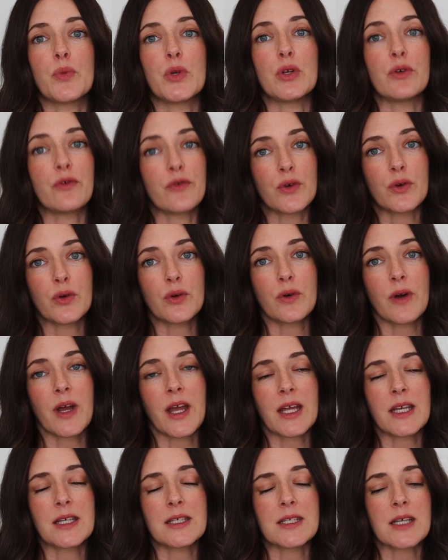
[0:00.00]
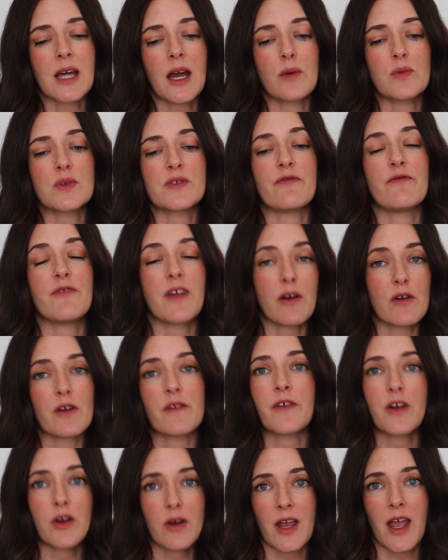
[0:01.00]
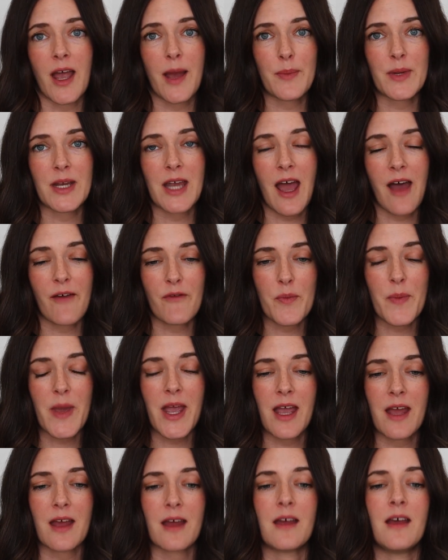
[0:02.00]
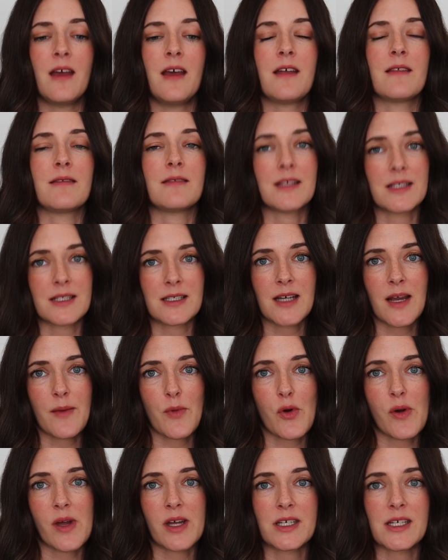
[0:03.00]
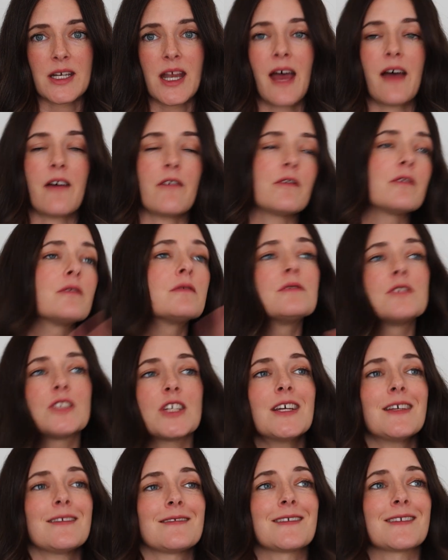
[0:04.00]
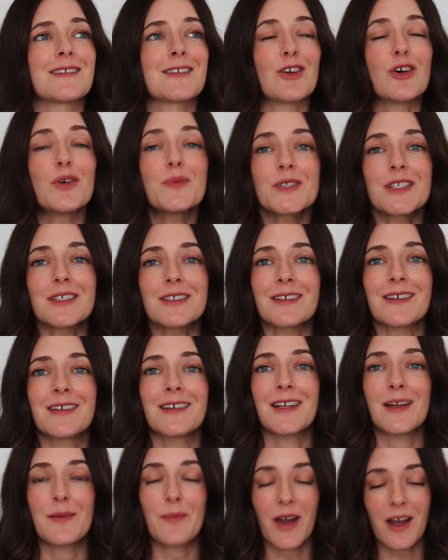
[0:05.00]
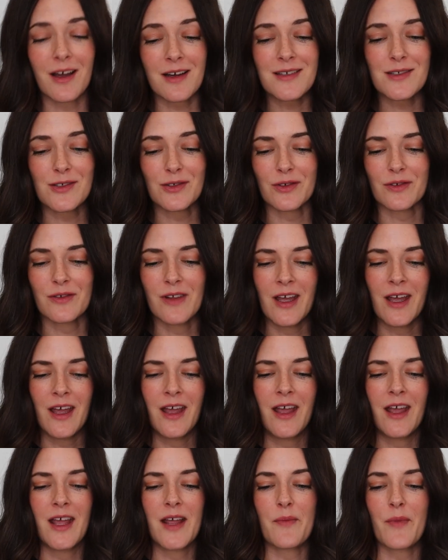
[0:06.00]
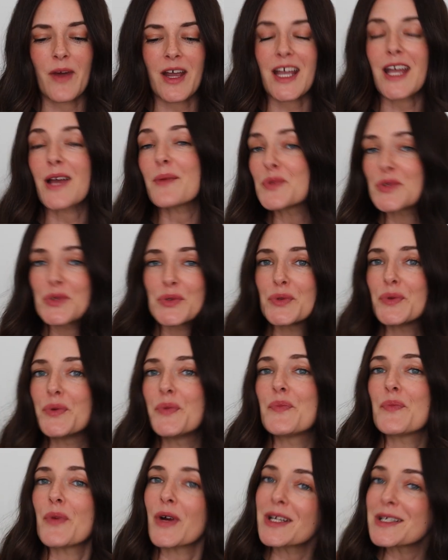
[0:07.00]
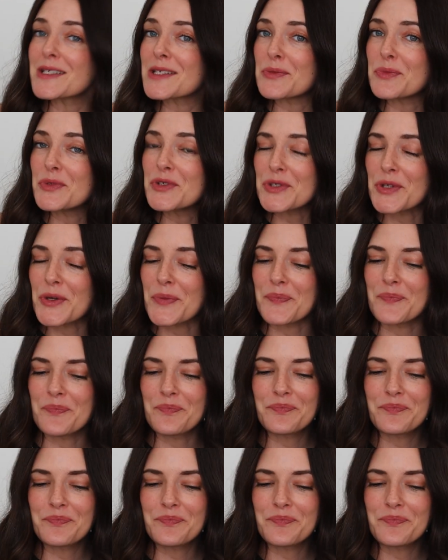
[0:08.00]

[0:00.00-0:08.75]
beautiful, and I was very, very happy to have a pair this time around and have jeans as an option in my arsenal, in my capsule pregnancy wardrobe.